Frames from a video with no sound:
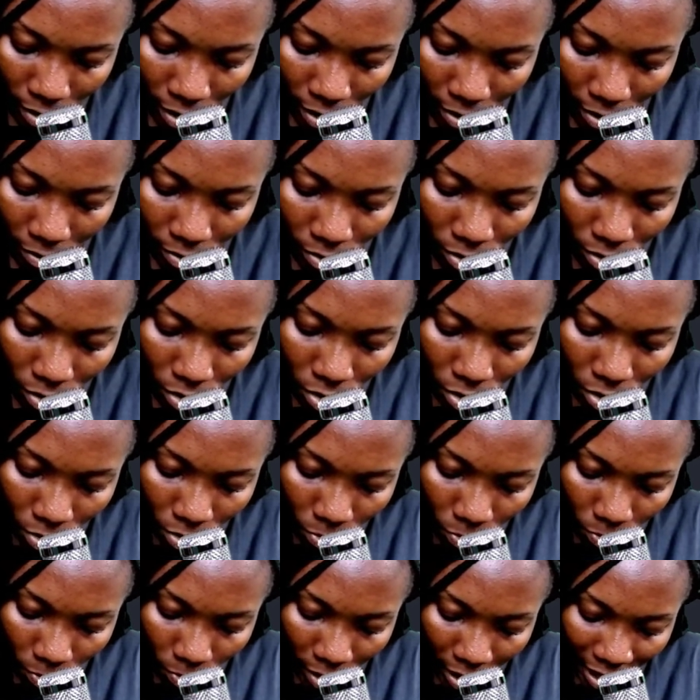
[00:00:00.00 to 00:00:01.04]
okay,
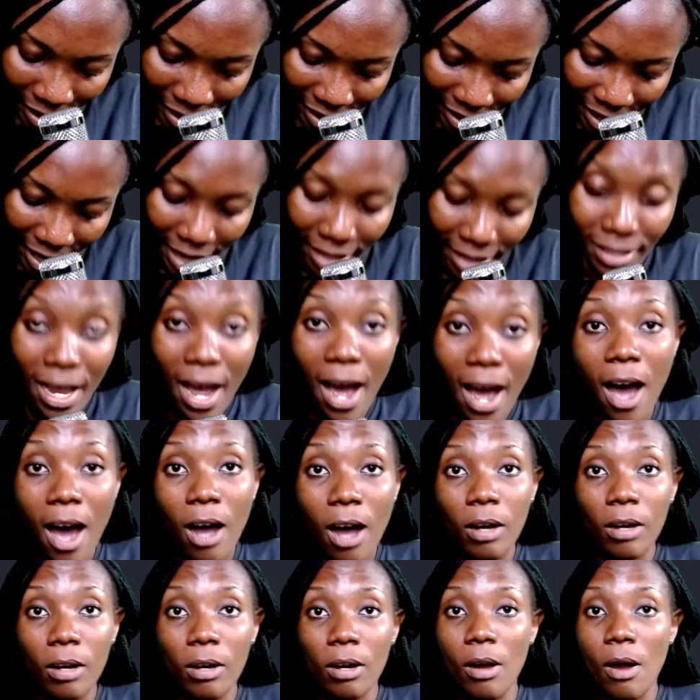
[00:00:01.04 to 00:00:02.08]
we can get
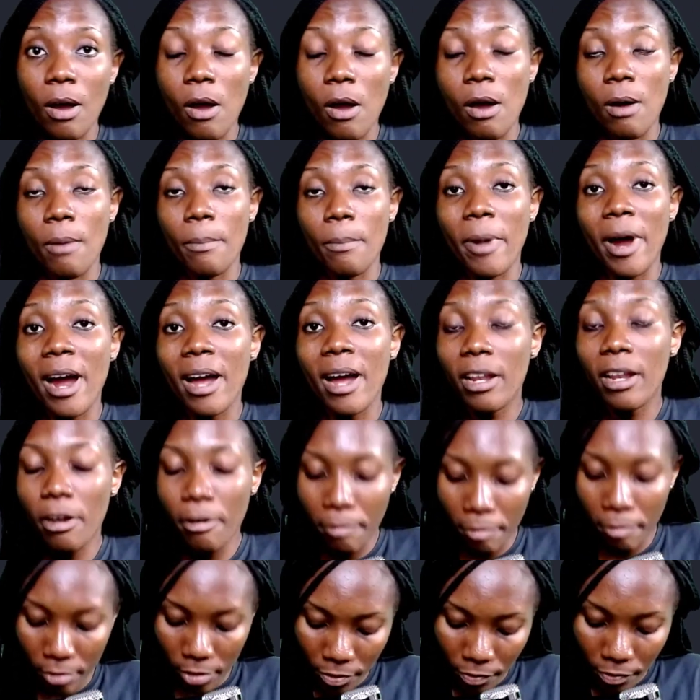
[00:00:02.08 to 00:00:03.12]
our
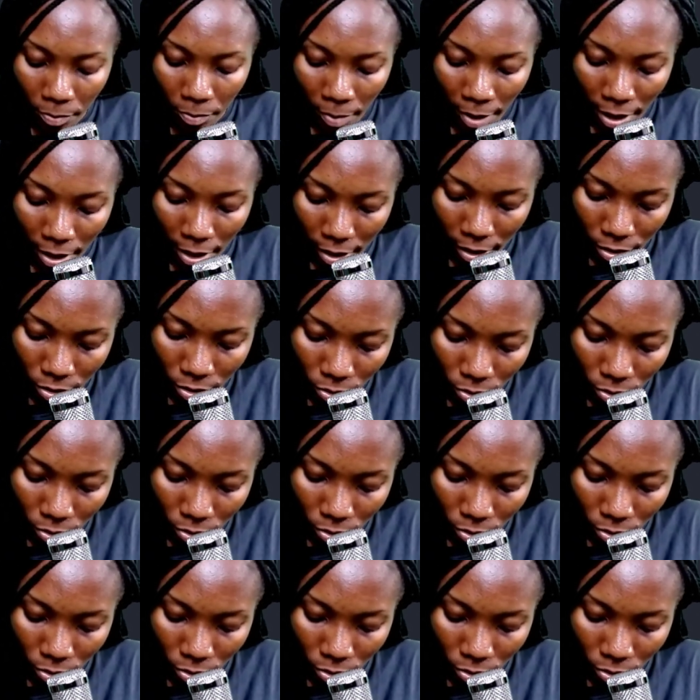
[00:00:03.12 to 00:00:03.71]
parallel force from here.